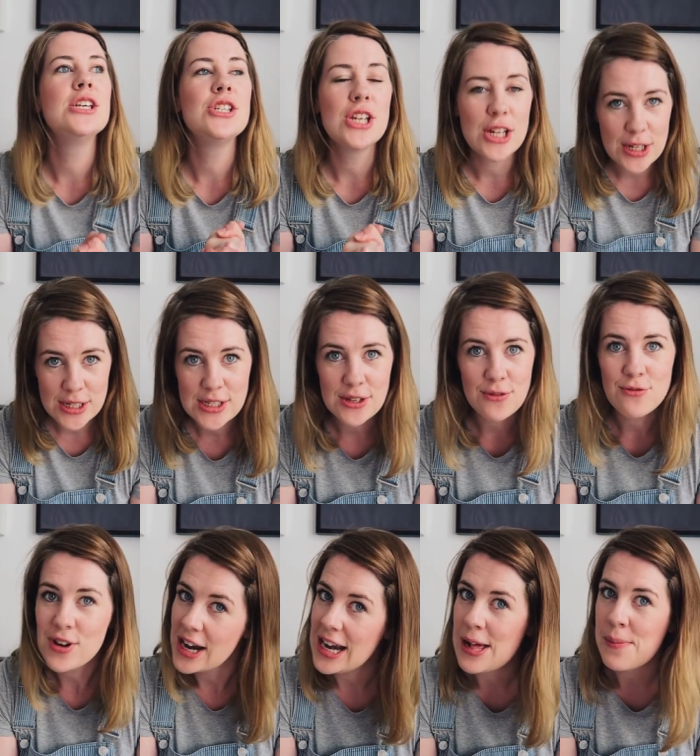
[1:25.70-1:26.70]
she looks
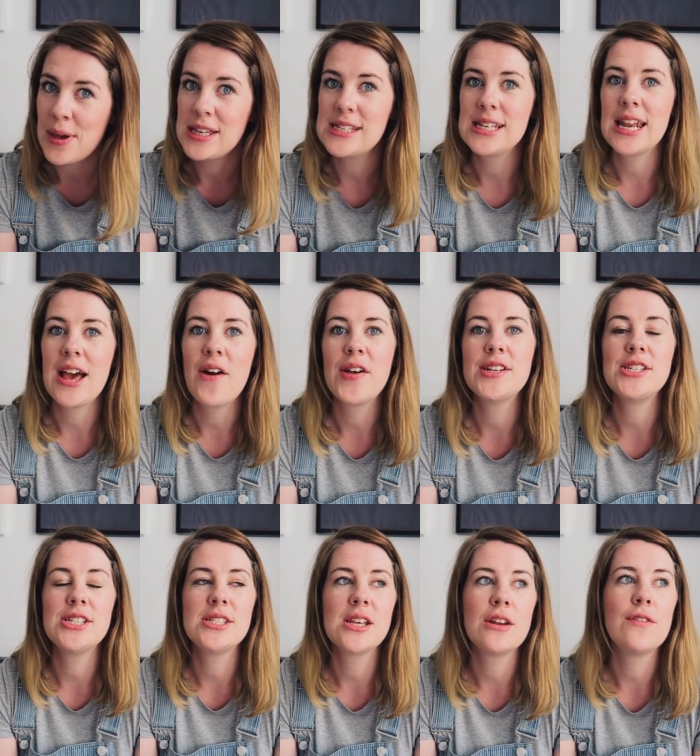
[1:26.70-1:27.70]
really amazing now
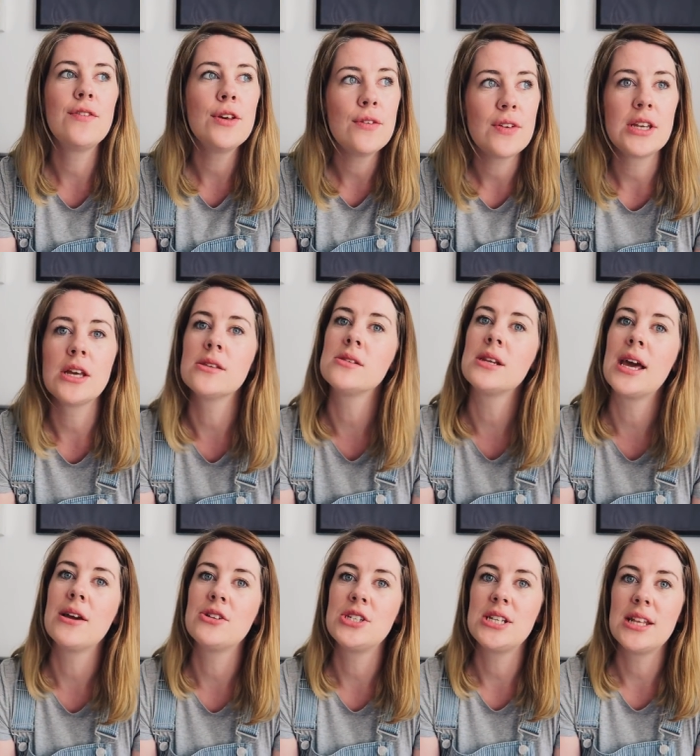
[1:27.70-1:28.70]
and she's done a few videos on
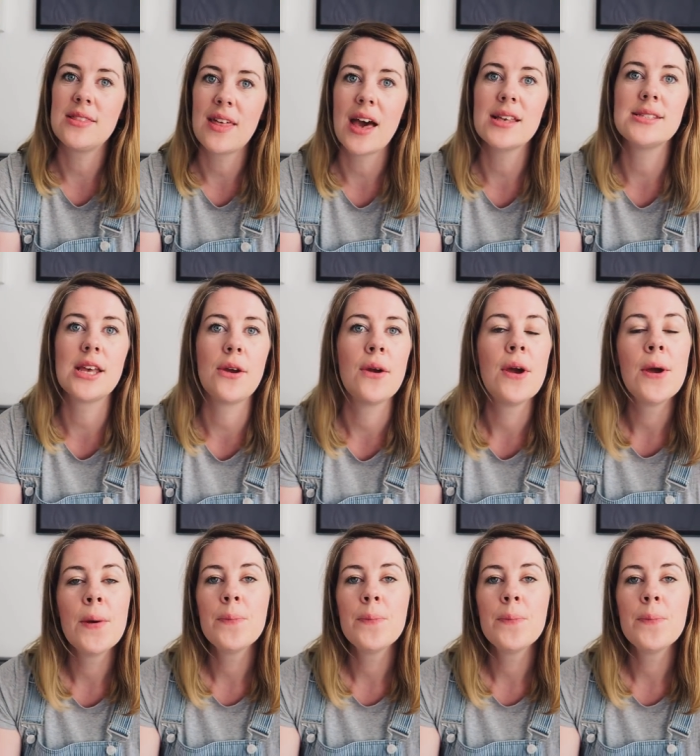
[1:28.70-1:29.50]
how she did that so